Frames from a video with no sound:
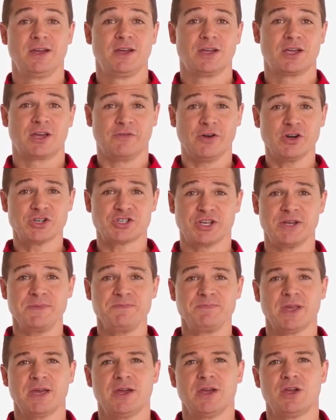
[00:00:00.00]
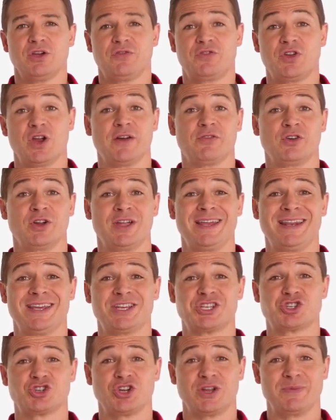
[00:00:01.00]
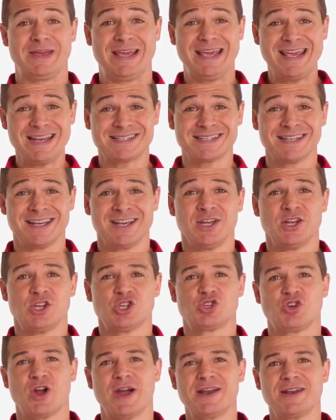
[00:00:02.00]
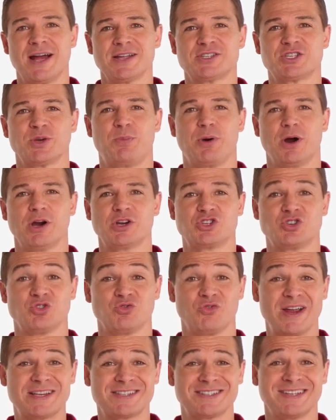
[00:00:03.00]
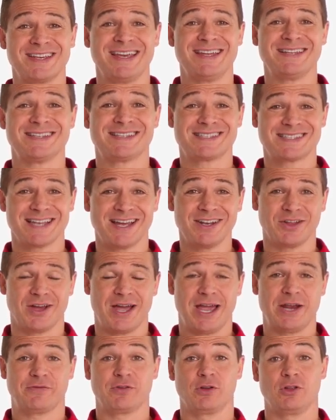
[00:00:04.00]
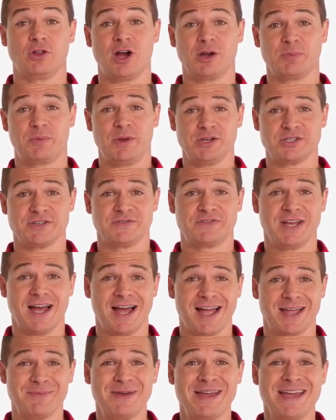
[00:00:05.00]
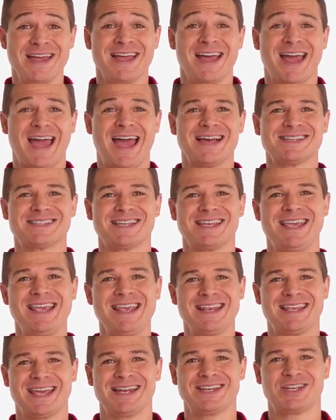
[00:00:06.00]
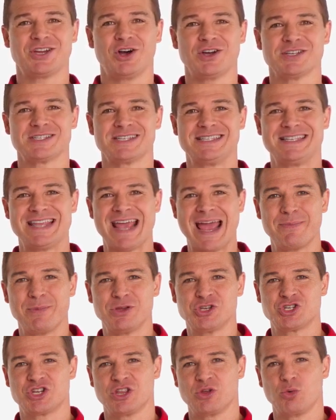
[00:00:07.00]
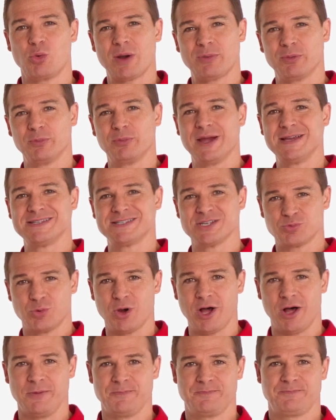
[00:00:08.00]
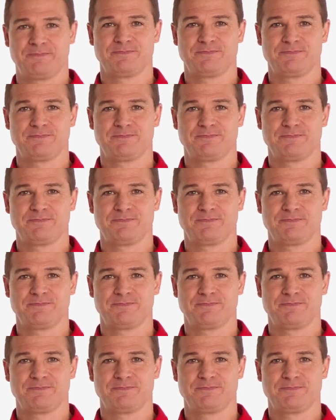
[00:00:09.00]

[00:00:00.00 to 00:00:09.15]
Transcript: Conversely, if you're ever in extreme heat, try not to park directly in sunlight for long periods of time, as the heat can cause damage to the wiper blades as well.